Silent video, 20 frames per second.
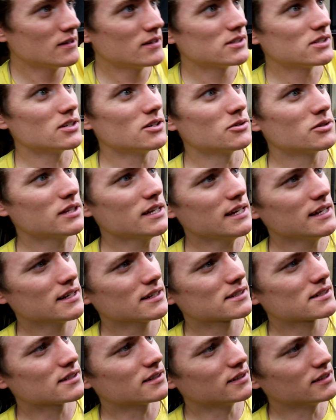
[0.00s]
So
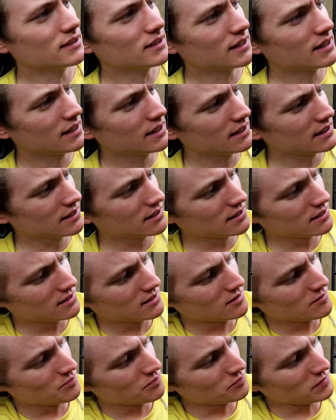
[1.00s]
things like
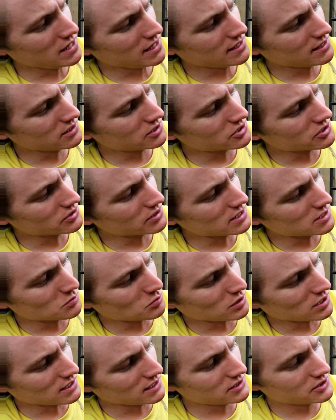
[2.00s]
making sure these
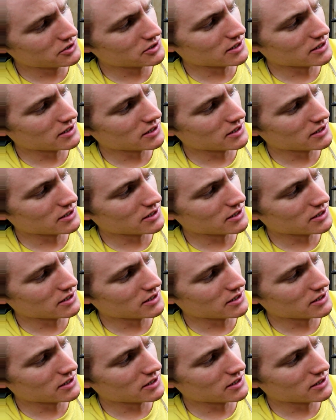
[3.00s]
plunge